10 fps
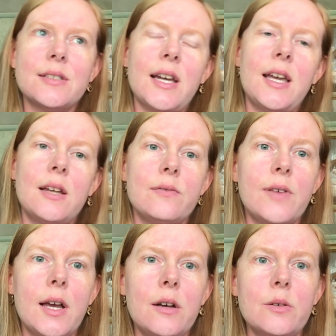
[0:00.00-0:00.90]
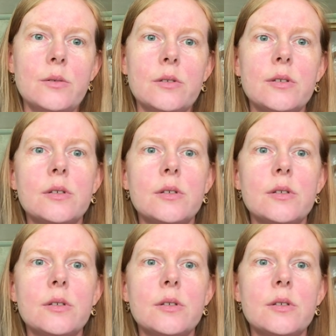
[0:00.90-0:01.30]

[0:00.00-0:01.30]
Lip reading: I had found